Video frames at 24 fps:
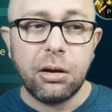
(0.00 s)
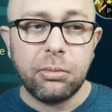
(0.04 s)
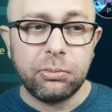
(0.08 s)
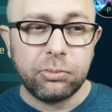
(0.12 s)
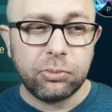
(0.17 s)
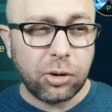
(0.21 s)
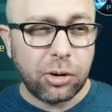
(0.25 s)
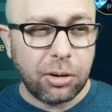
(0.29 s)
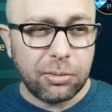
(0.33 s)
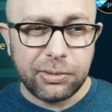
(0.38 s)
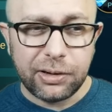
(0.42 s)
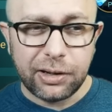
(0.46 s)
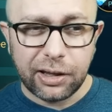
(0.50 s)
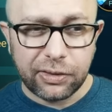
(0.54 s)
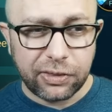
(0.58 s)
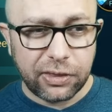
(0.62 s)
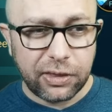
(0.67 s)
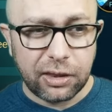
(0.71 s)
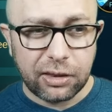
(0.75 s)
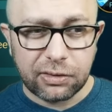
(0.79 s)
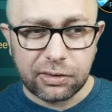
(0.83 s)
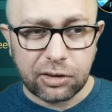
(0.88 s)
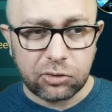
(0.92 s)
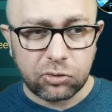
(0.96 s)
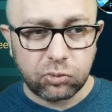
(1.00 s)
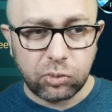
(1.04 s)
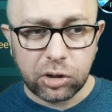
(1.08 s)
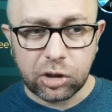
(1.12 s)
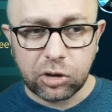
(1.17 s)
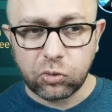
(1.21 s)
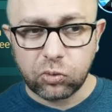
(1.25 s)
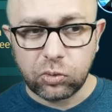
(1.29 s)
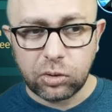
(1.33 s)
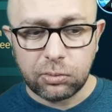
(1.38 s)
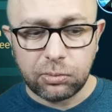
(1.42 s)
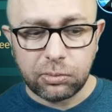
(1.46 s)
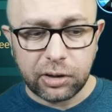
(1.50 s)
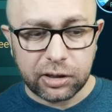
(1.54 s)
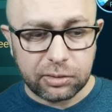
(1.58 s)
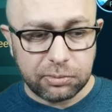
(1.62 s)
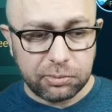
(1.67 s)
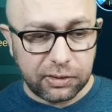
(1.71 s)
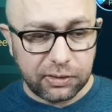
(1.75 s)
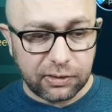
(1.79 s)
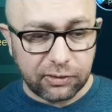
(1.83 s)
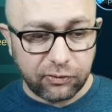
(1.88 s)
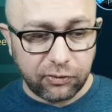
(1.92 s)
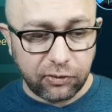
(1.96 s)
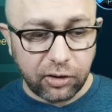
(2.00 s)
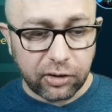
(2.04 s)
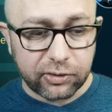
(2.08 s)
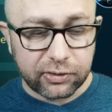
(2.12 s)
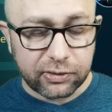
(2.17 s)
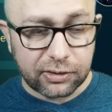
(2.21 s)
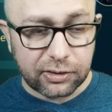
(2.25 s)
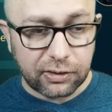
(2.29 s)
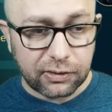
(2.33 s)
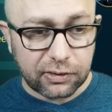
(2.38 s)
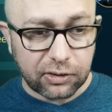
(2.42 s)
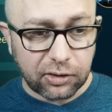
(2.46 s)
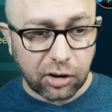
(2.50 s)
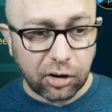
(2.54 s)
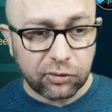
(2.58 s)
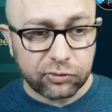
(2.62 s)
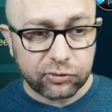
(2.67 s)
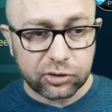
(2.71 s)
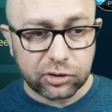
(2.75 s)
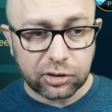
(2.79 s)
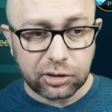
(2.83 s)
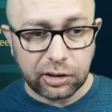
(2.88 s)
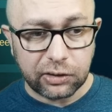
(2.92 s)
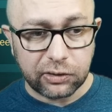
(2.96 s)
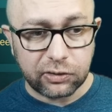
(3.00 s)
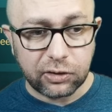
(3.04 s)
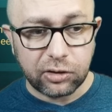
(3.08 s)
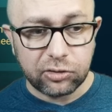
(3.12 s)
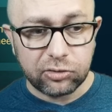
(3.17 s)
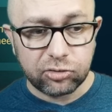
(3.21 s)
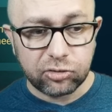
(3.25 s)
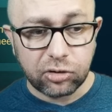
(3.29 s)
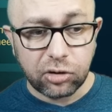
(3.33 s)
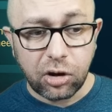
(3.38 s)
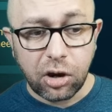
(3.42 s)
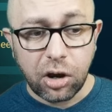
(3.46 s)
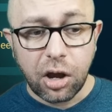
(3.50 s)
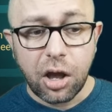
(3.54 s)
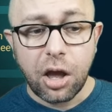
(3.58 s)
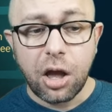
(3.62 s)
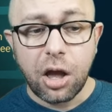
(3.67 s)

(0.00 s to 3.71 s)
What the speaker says: Probably I think that Wixwell might be the fastest after Lissandra.